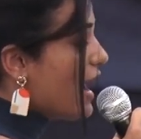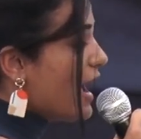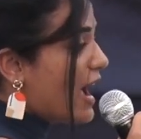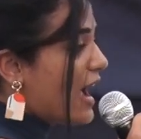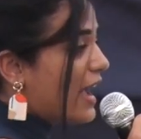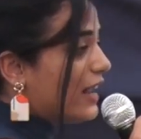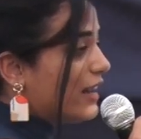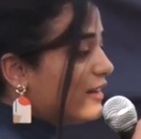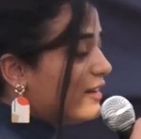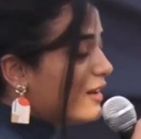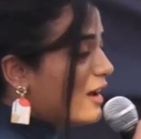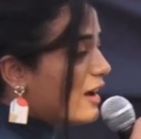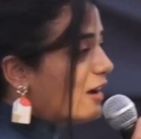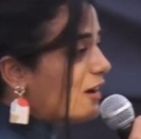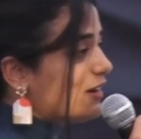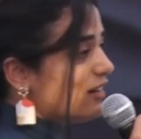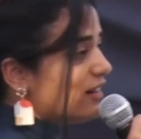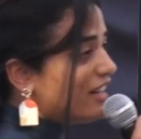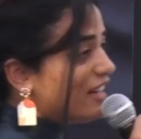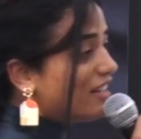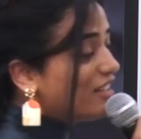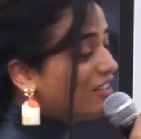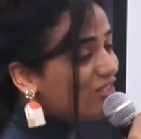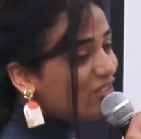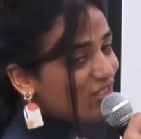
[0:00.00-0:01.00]
And an
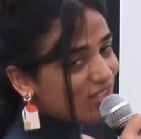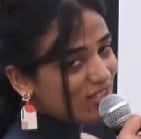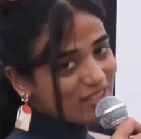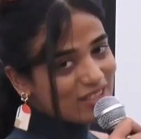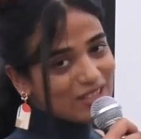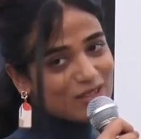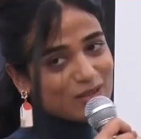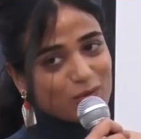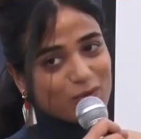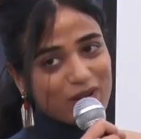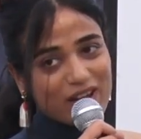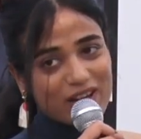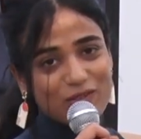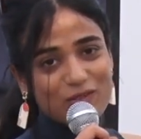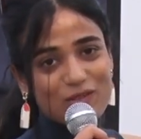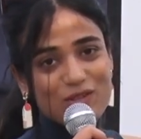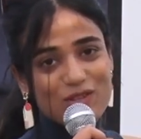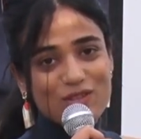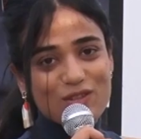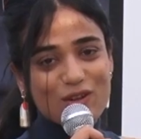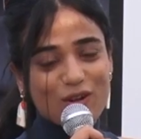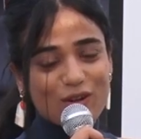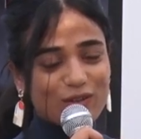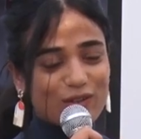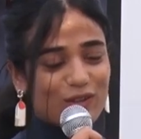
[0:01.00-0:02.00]
interesting way to
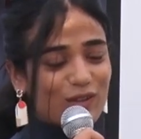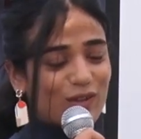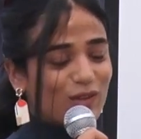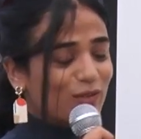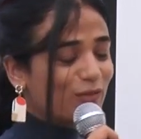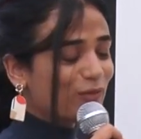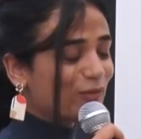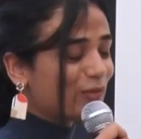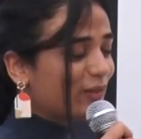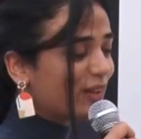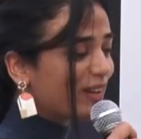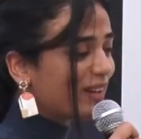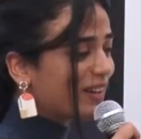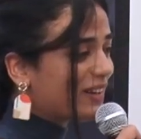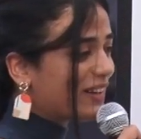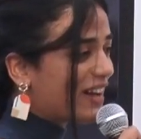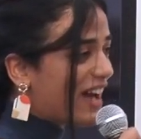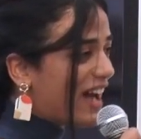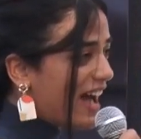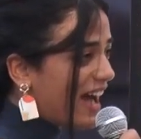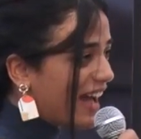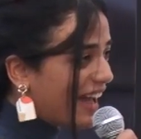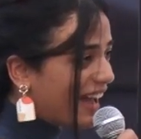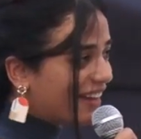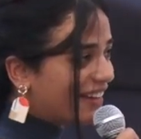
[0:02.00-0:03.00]
sort of
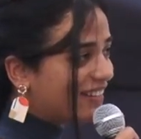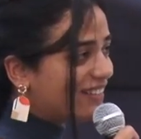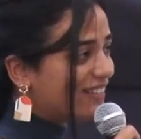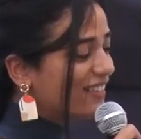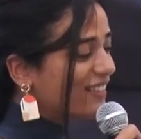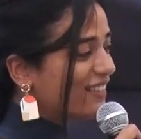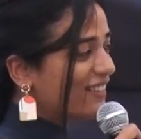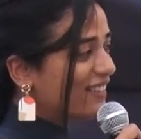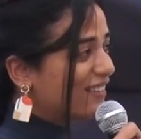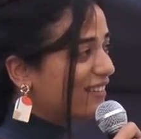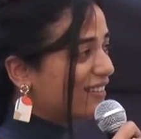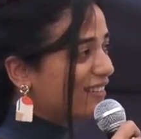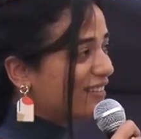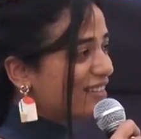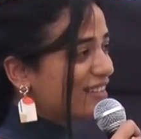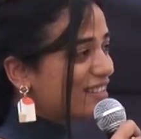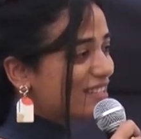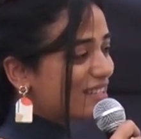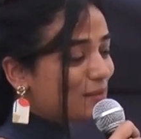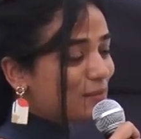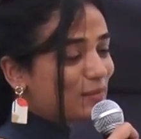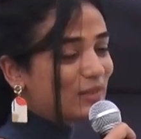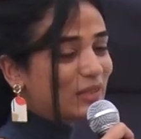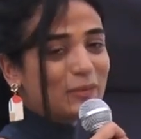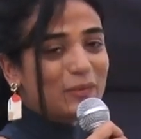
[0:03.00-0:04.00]
add
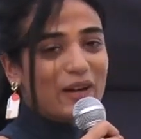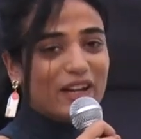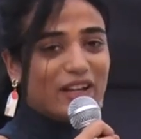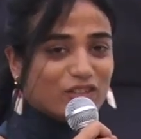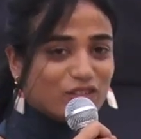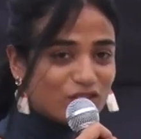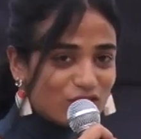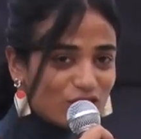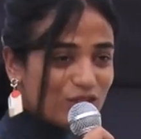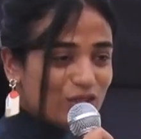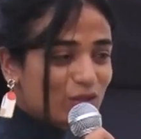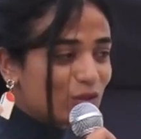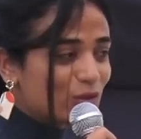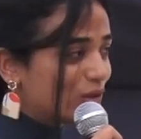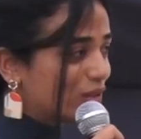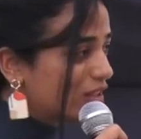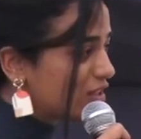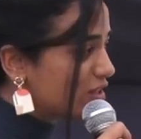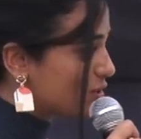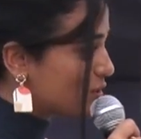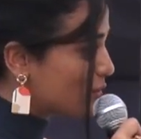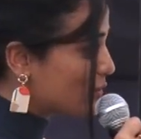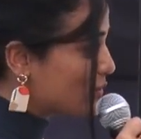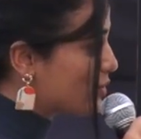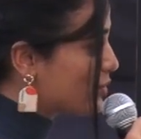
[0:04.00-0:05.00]
some dimension to it is to